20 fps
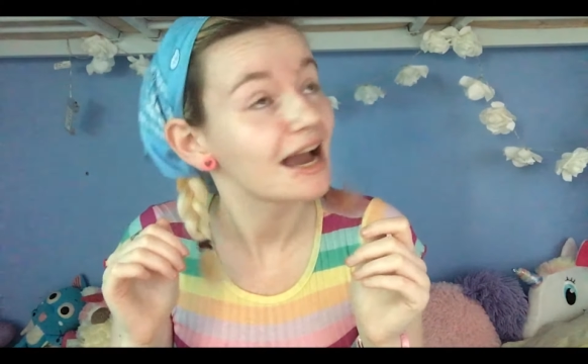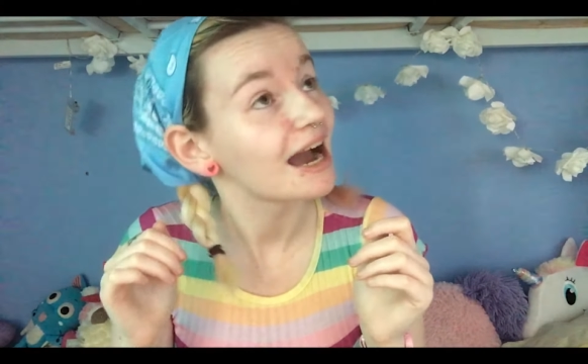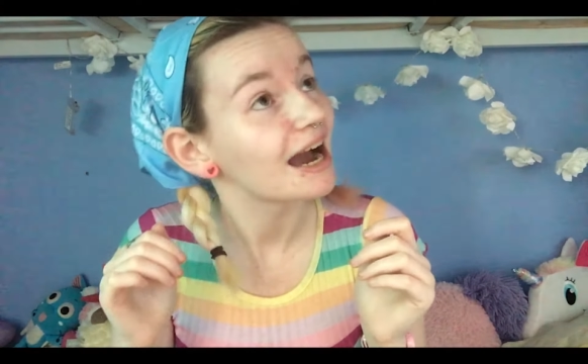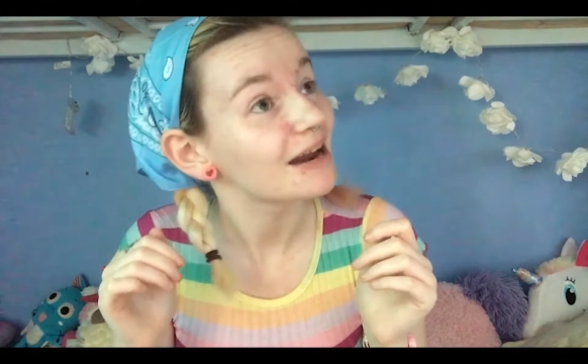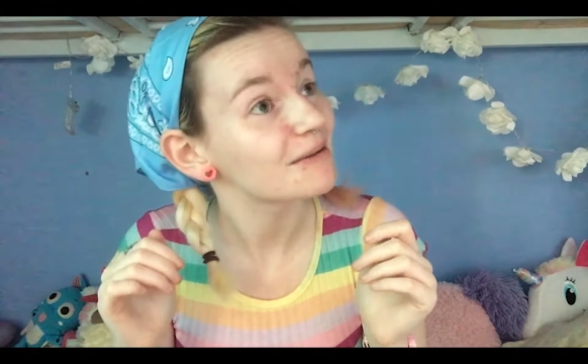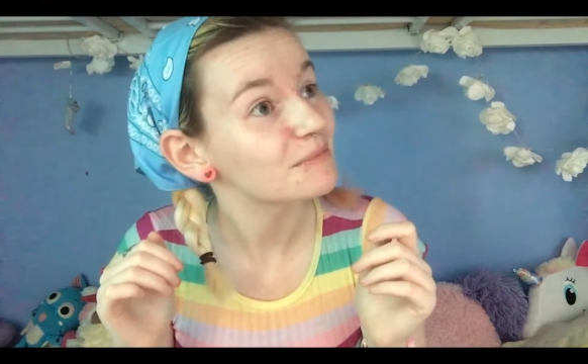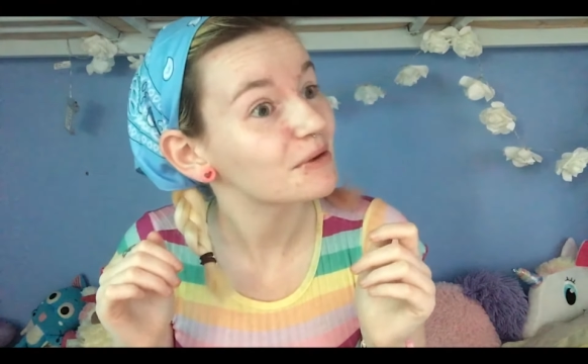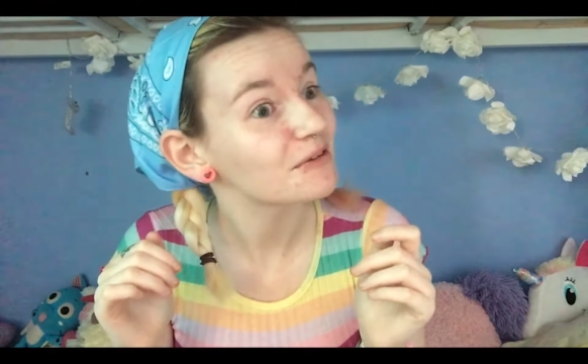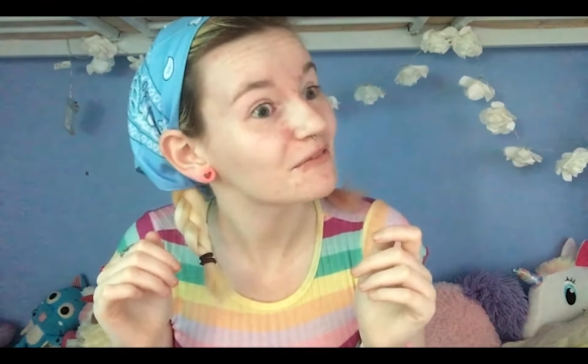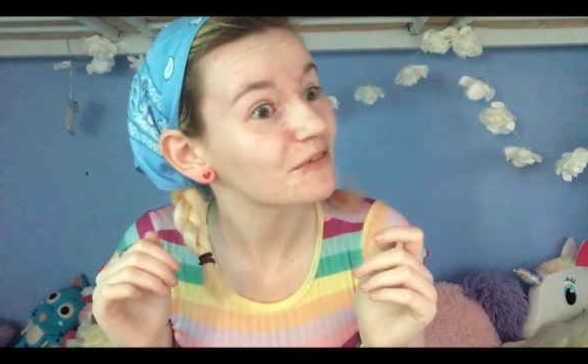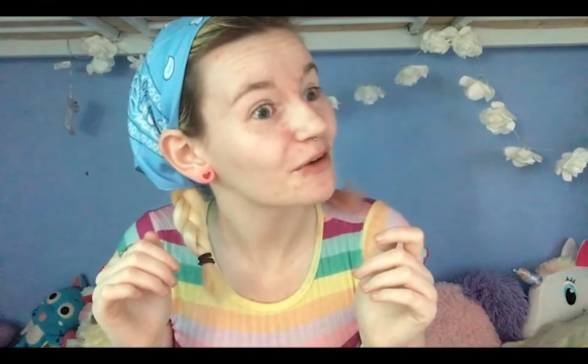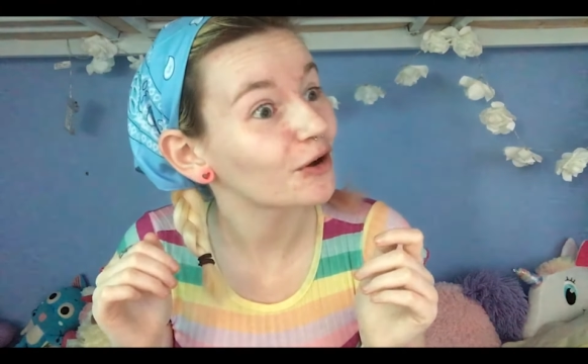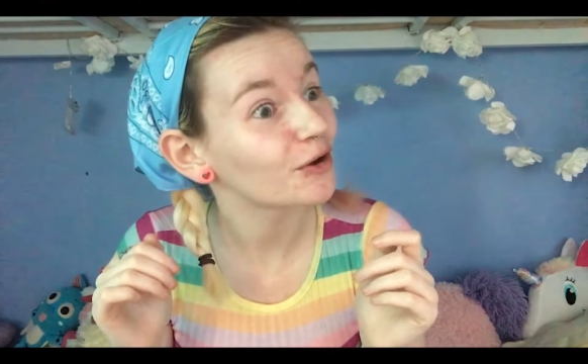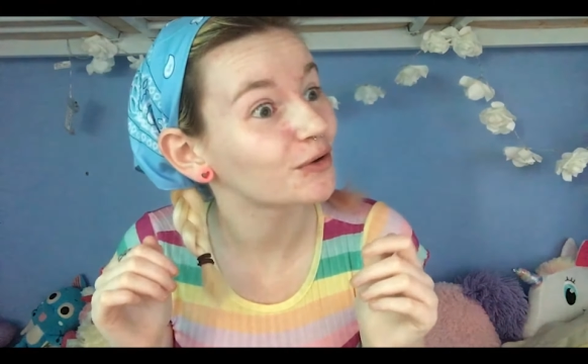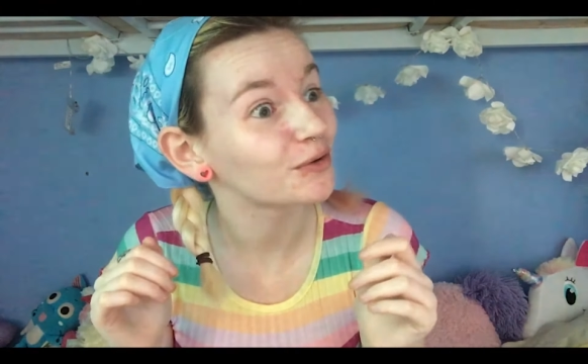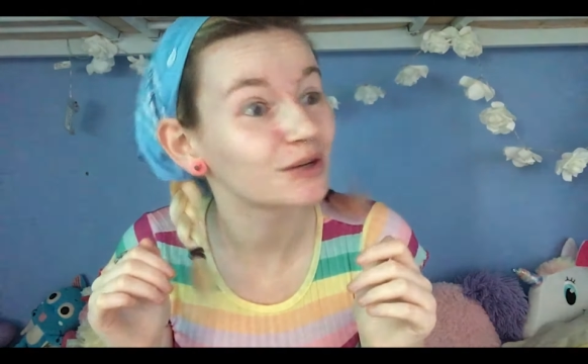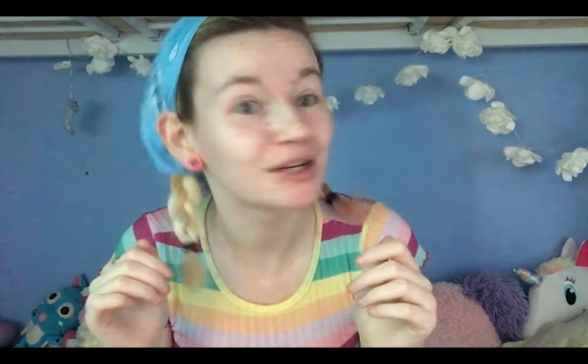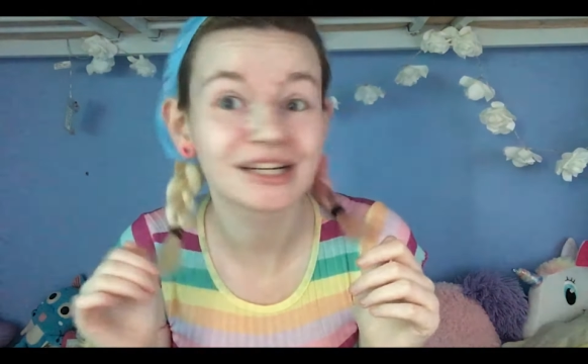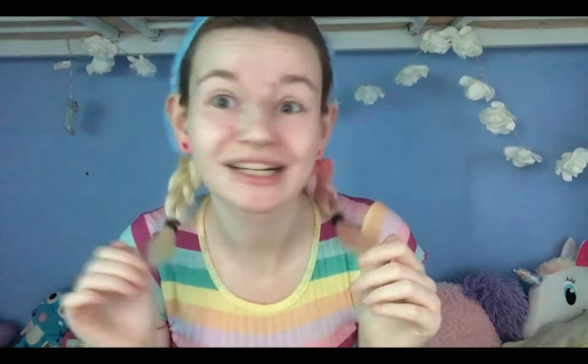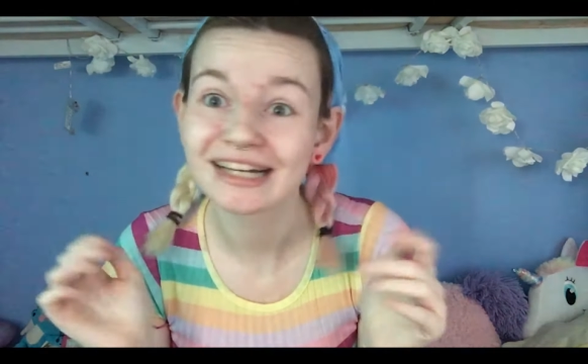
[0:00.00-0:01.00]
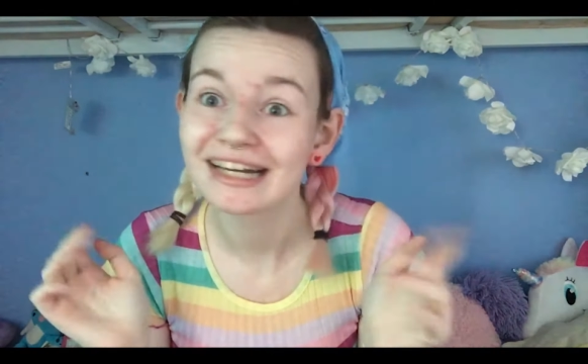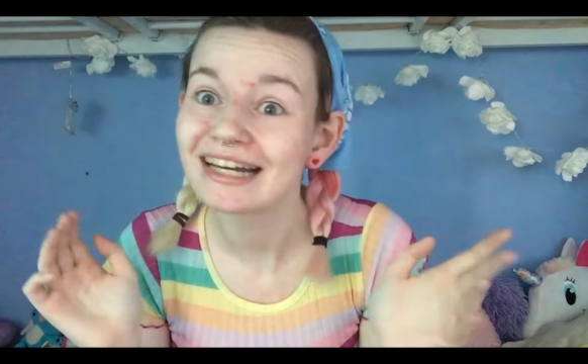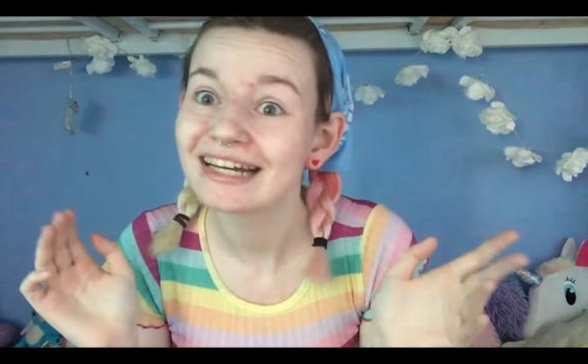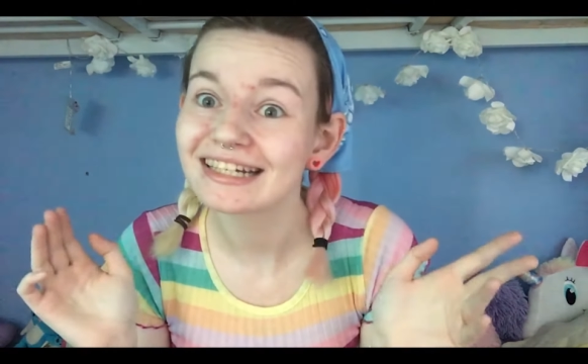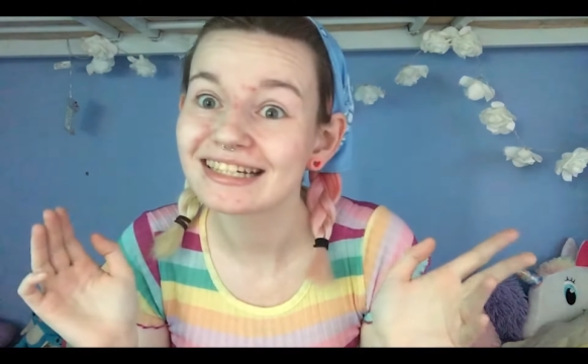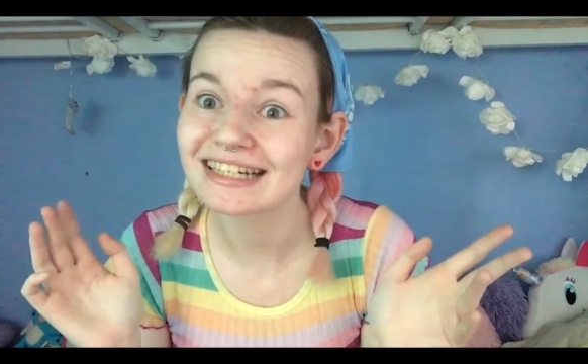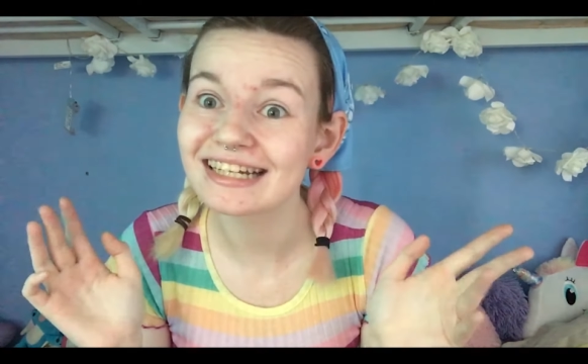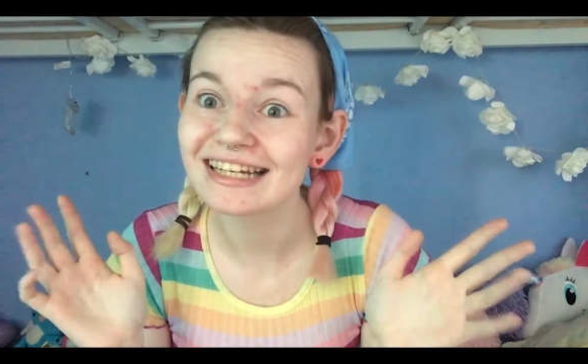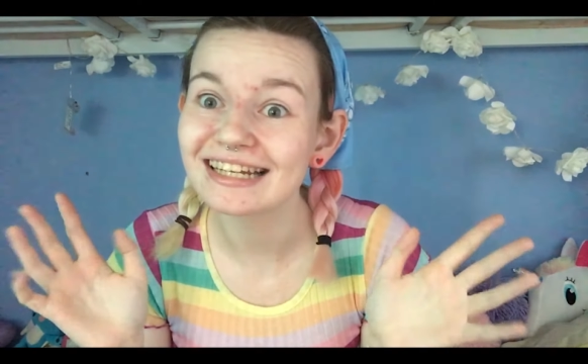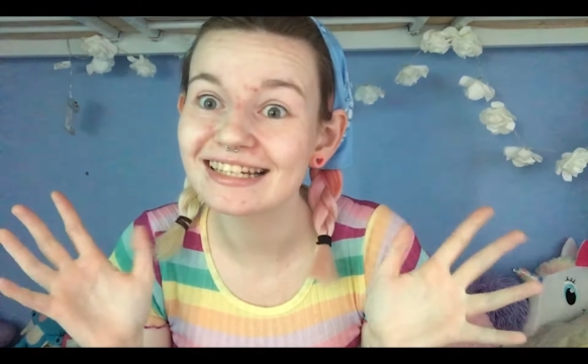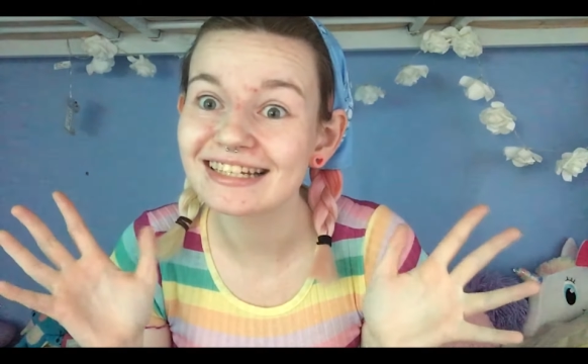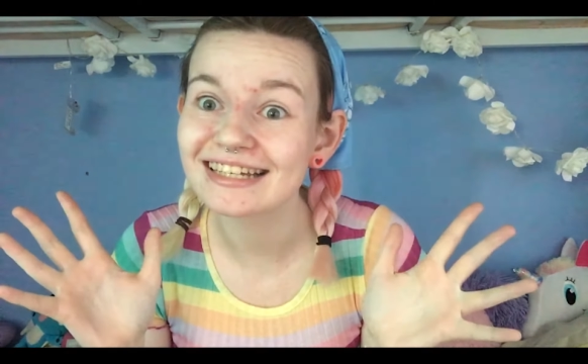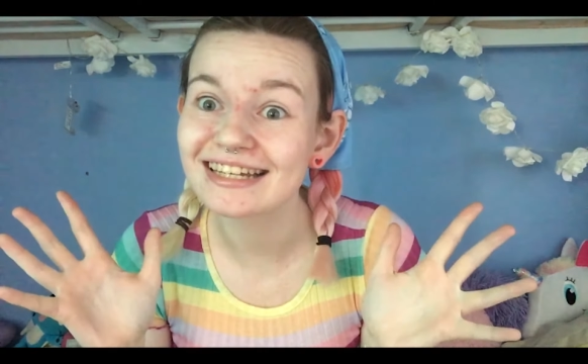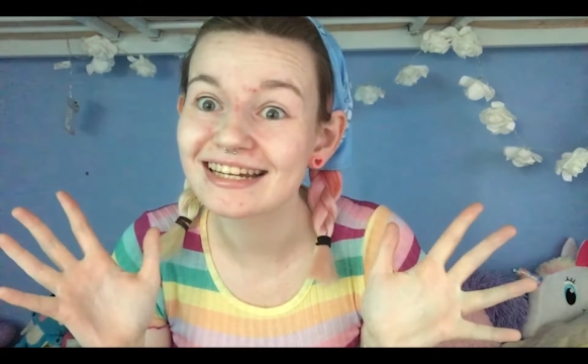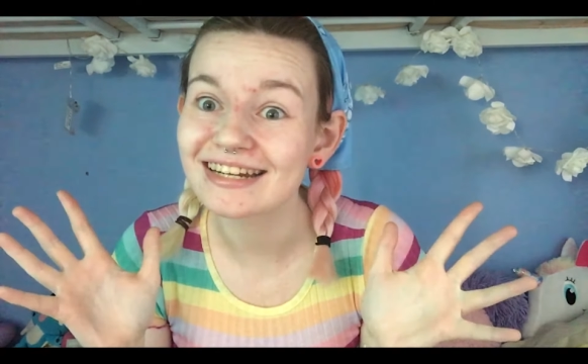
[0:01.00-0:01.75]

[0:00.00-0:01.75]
and my phone deleted